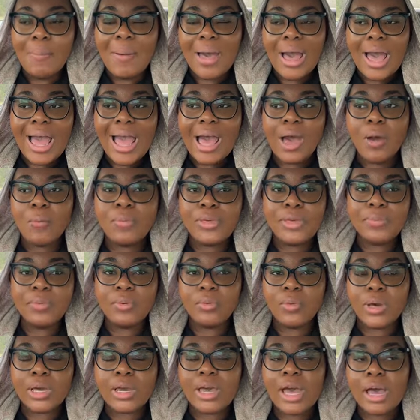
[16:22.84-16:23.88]
About how
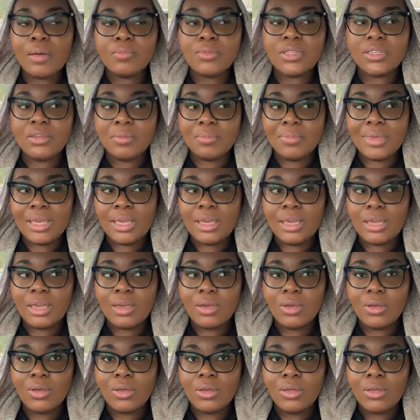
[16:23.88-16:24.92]
people would come to
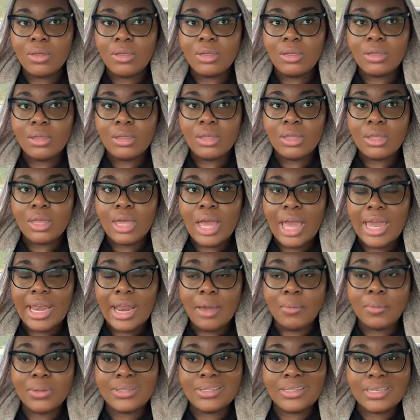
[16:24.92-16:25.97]
me
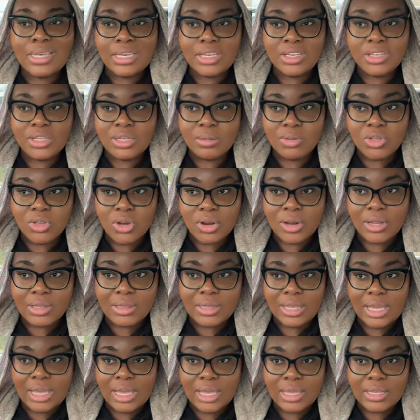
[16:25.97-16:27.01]
and I would teach them
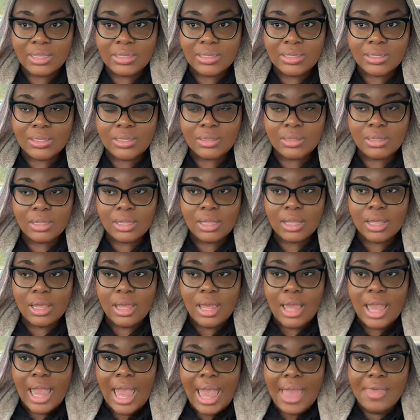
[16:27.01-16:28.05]
certain things.
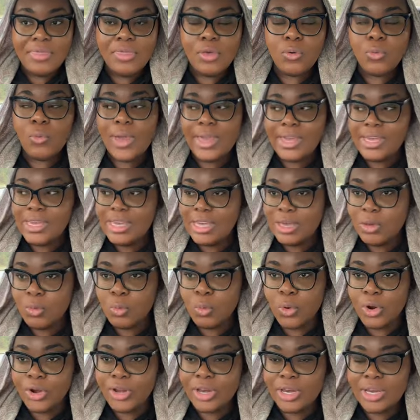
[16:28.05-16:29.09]
And the way he
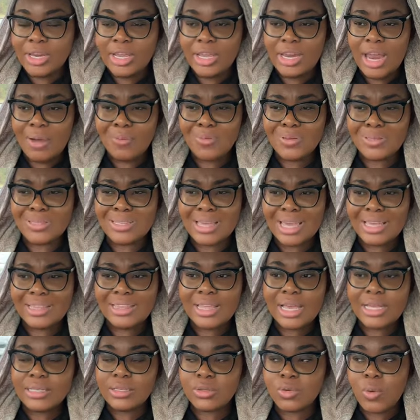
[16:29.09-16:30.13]
worded it, I was
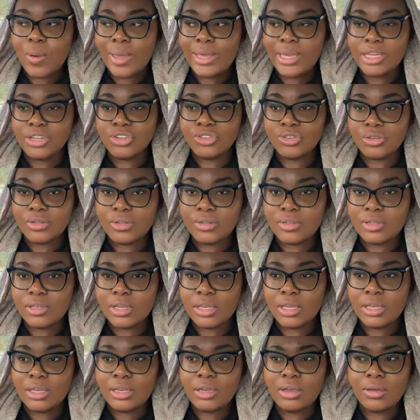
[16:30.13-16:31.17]
like, that's quite
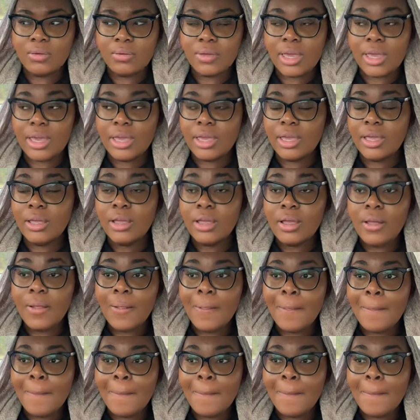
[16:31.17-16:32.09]
interesting. Okay.